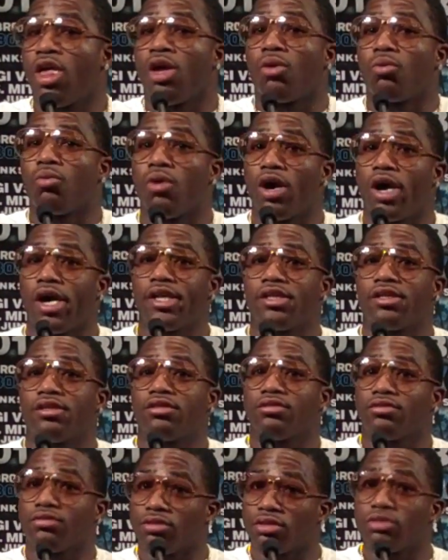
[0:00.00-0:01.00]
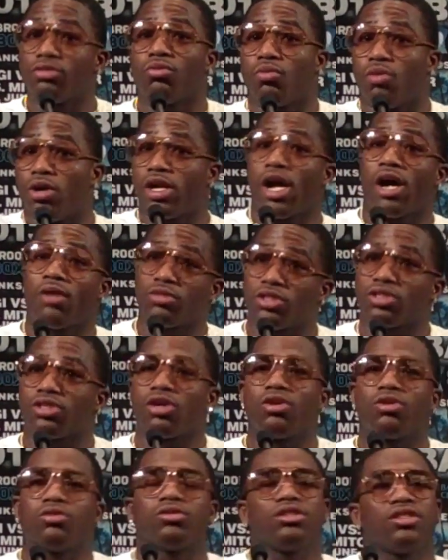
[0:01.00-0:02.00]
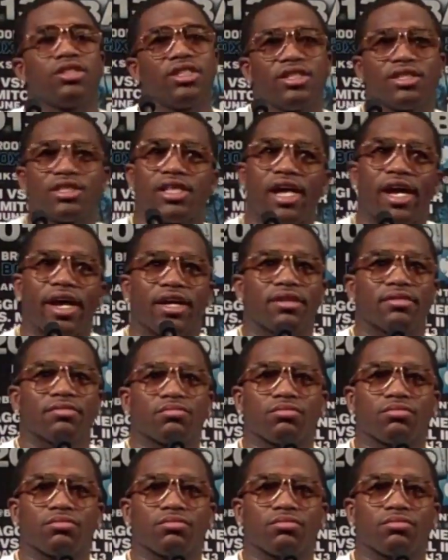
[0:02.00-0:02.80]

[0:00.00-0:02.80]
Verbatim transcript: what, what I was told. She's like,